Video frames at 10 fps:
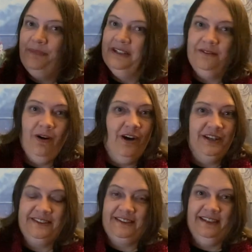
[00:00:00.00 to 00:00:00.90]
but
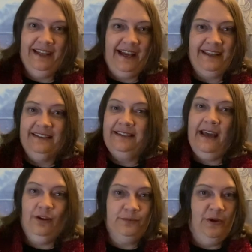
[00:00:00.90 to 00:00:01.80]
honestly, like it
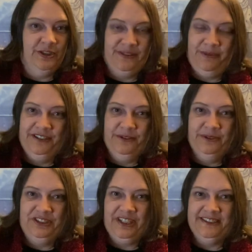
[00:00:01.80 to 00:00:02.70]
cannot possibly do
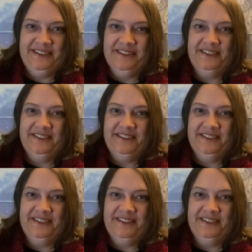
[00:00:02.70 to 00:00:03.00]
it justice.